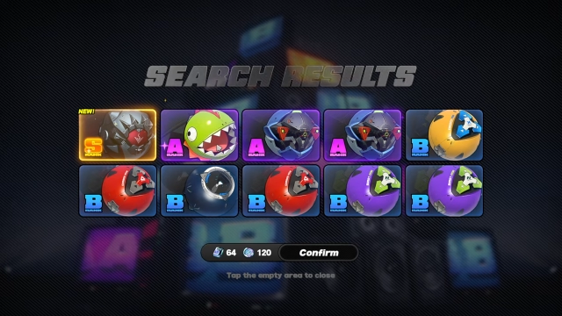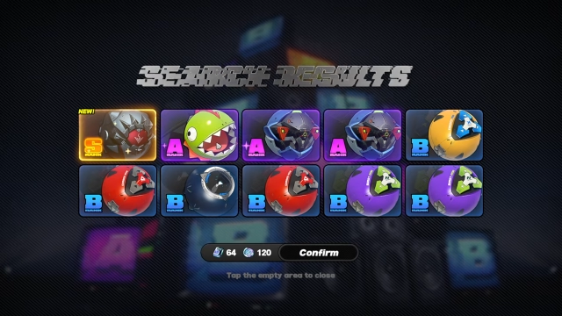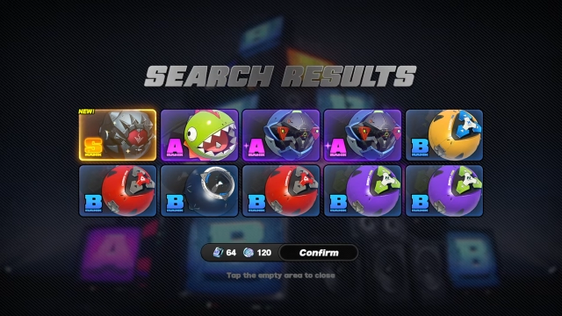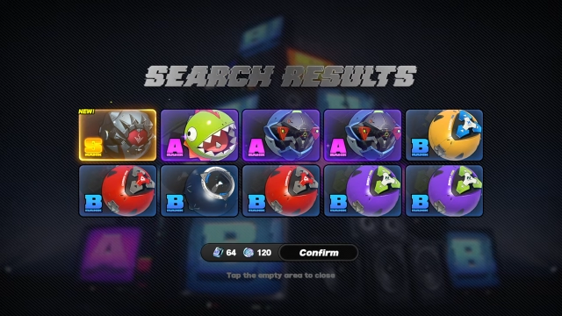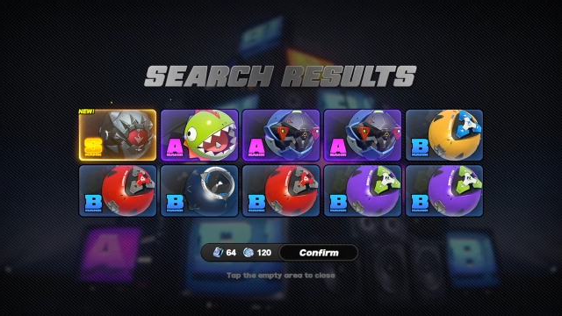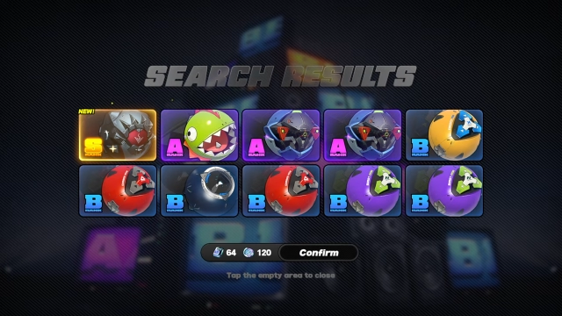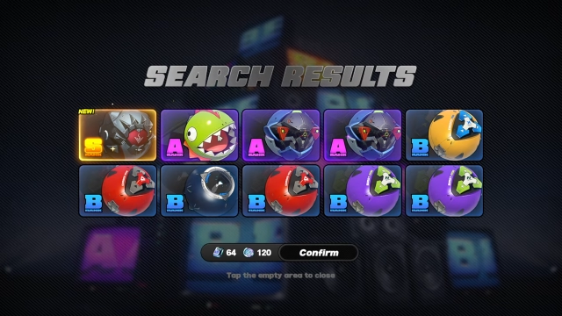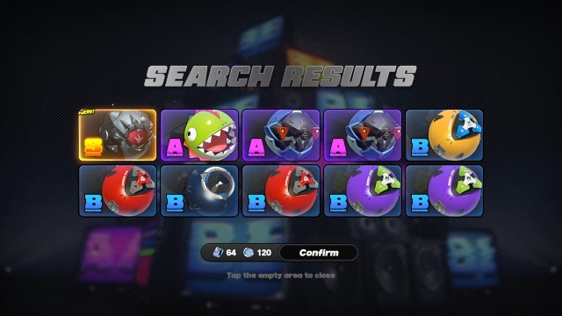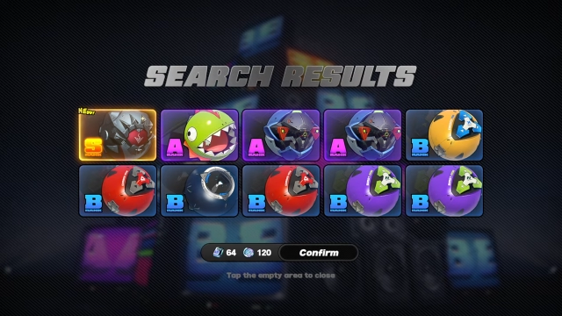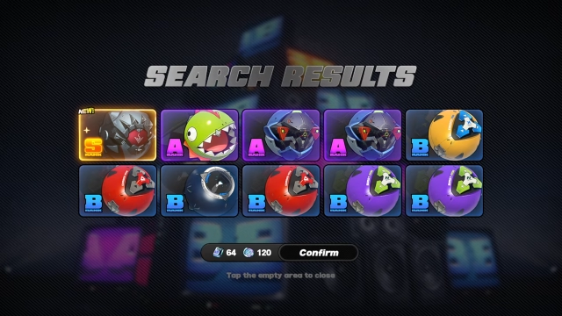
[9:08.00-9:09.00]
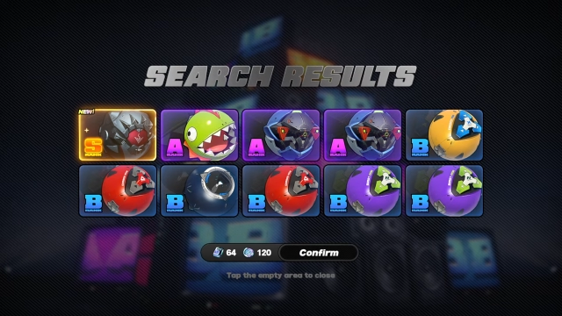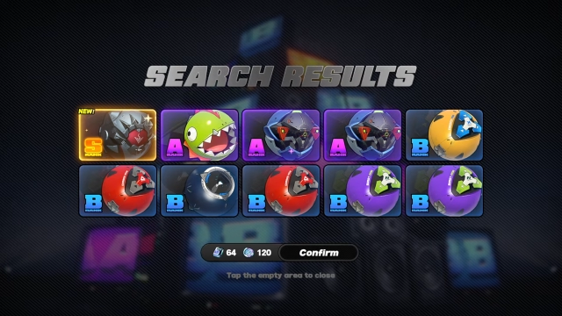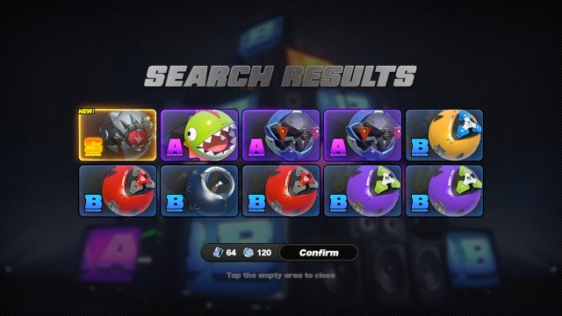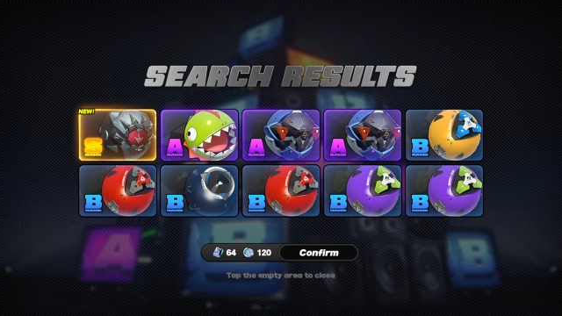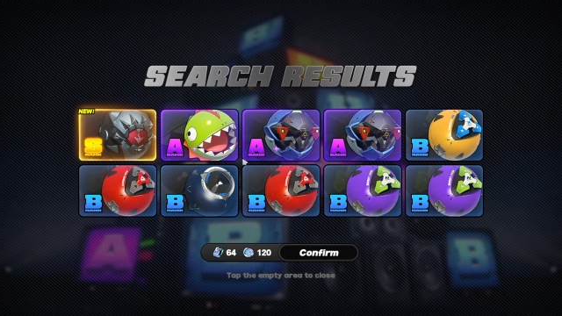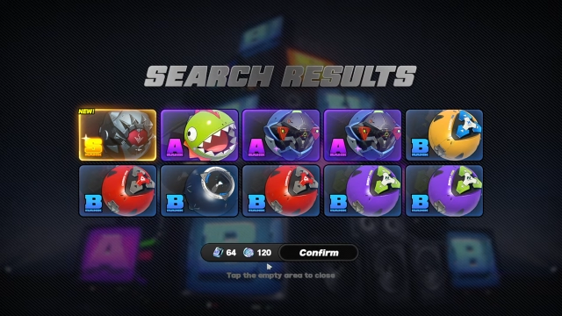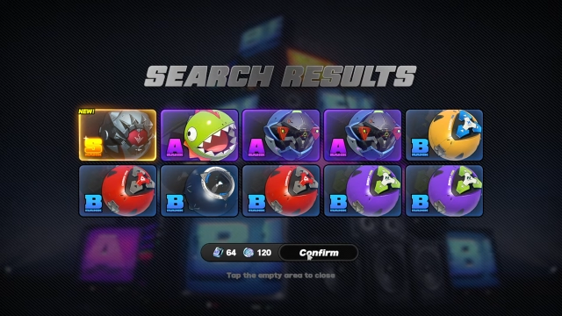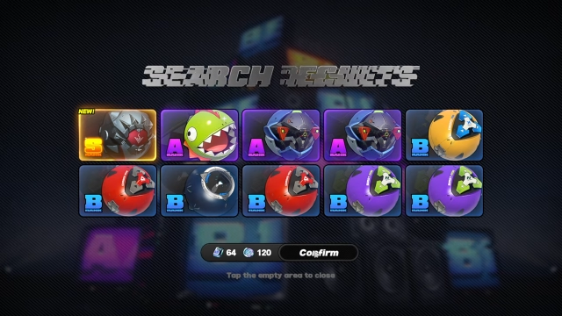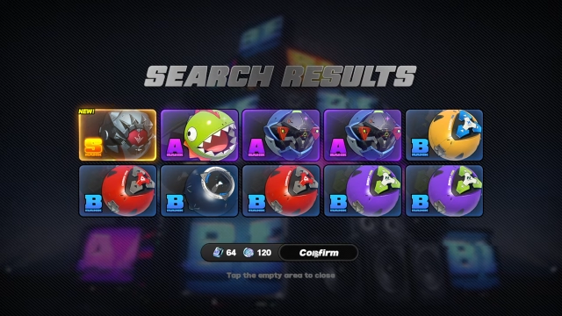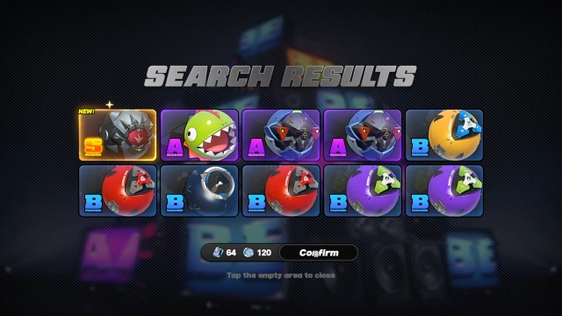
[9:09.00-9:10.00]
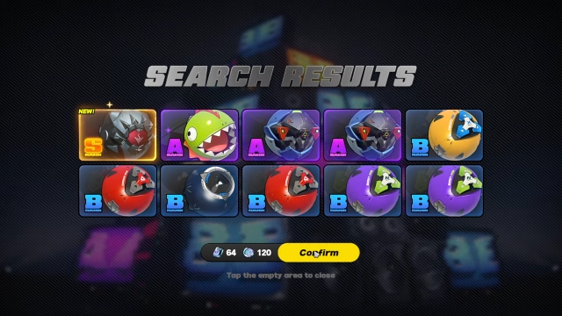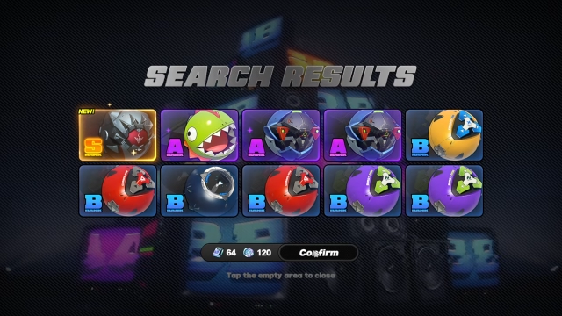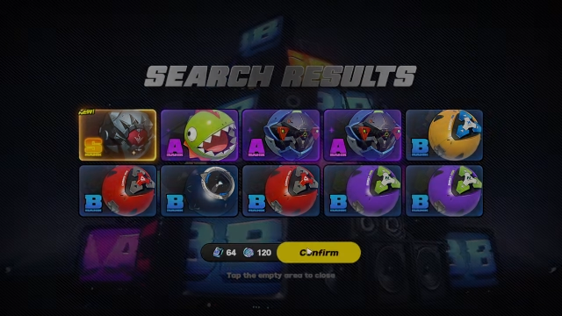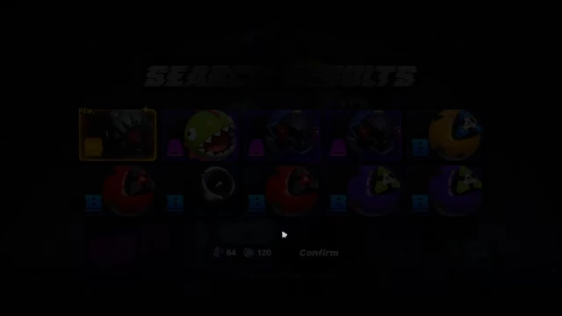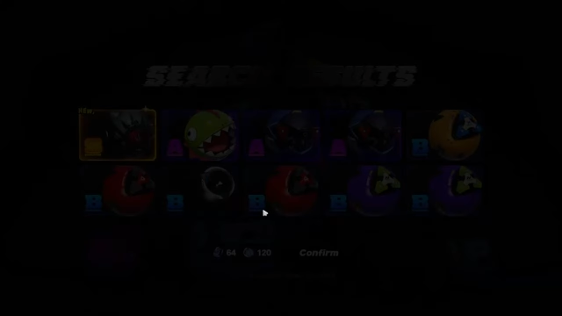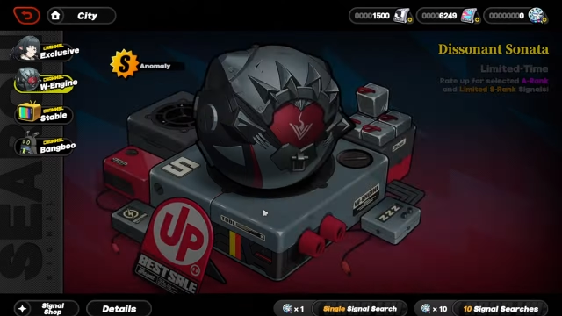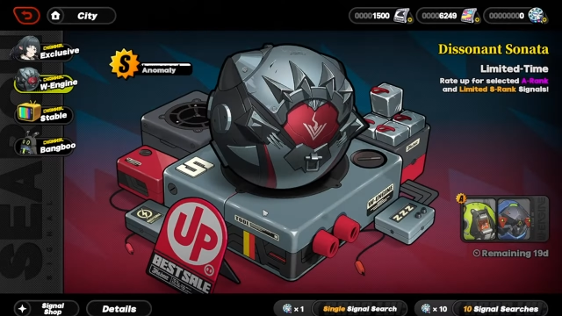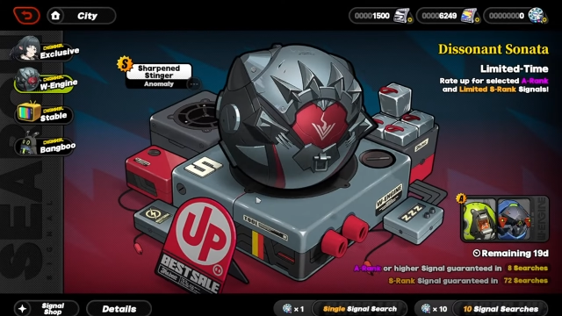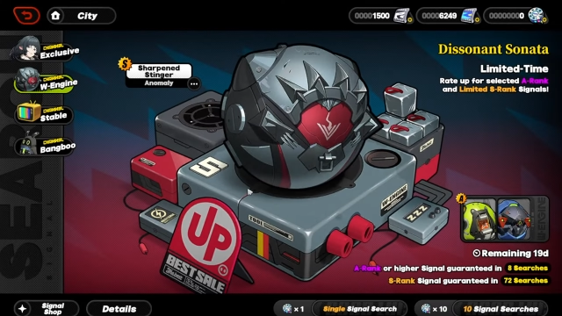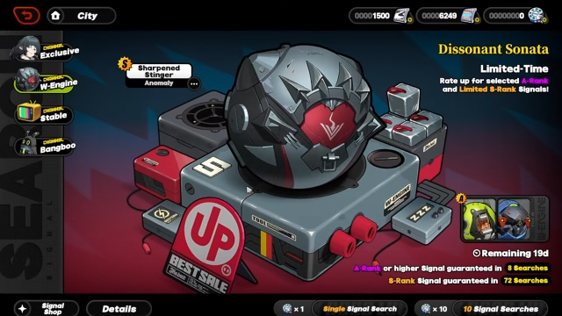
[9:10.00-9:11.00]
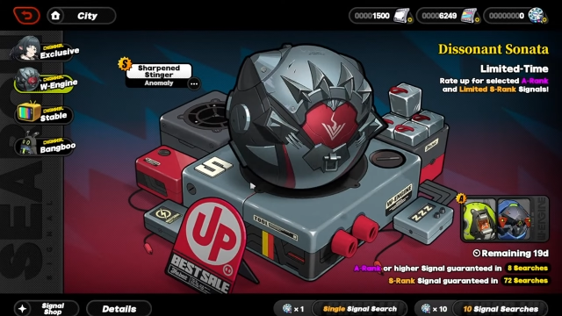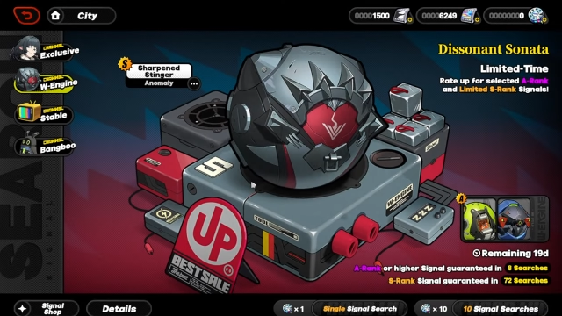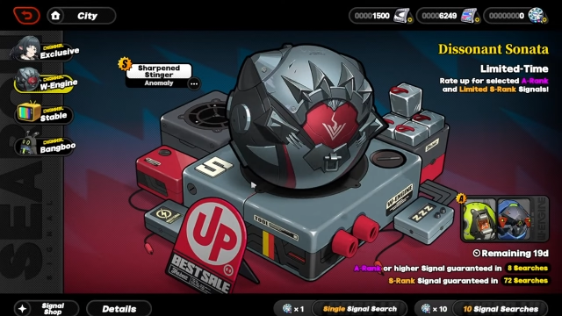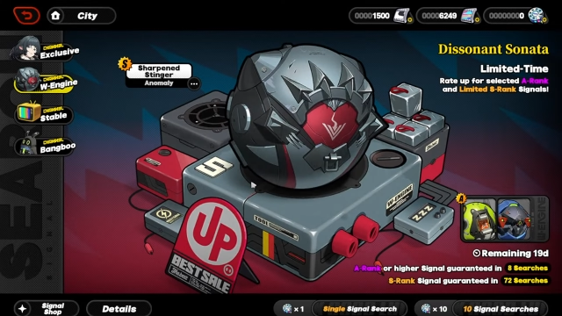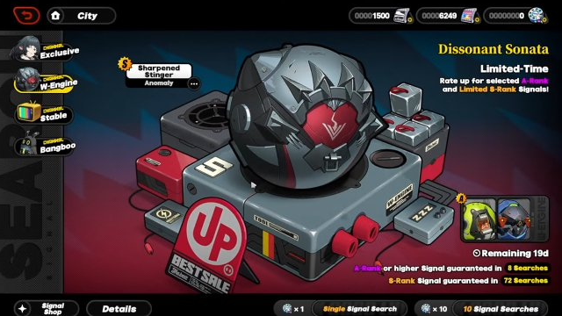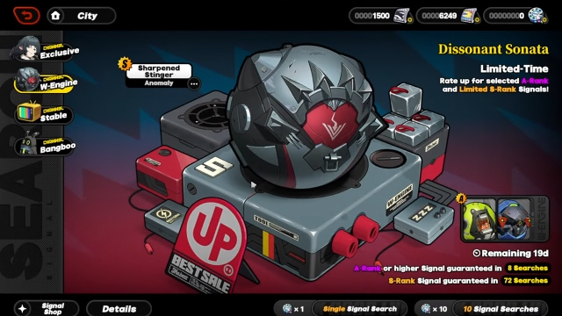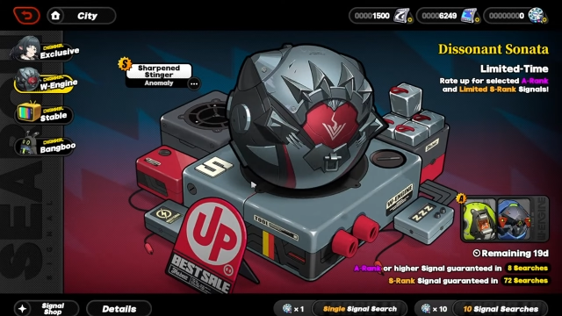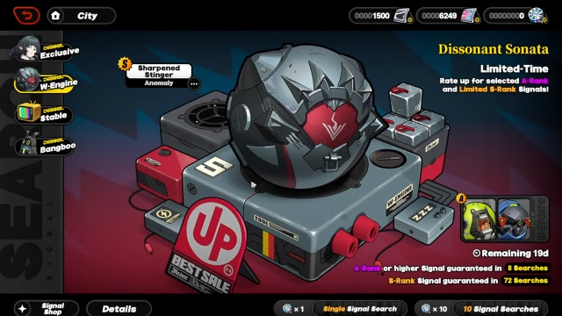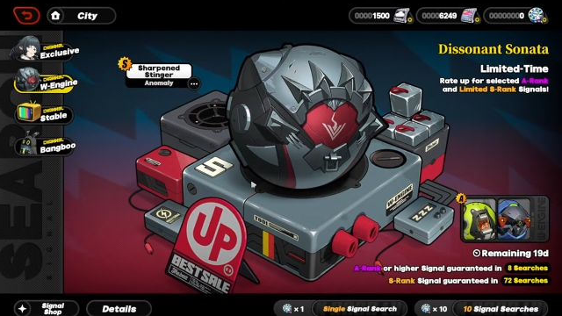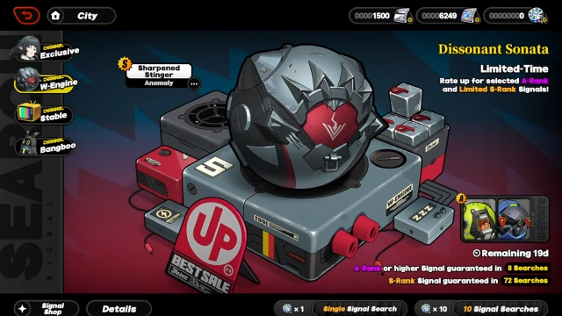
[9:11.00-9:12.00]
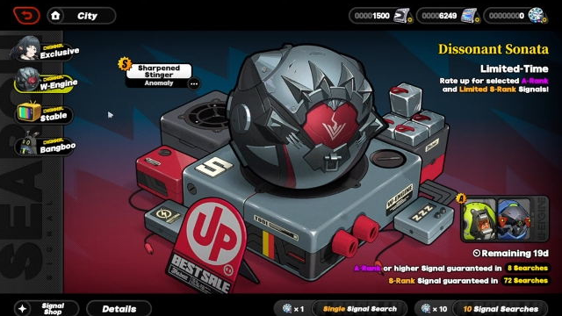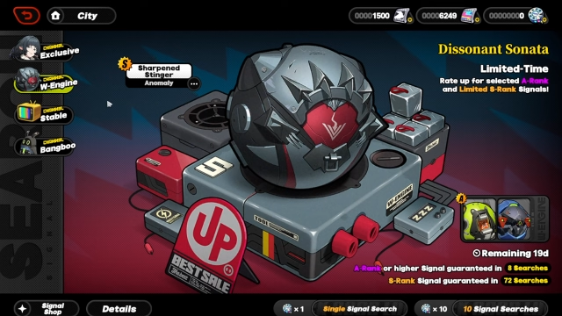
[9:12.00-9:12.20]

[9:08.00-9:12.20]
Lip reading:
Nobody's mouth can be seen.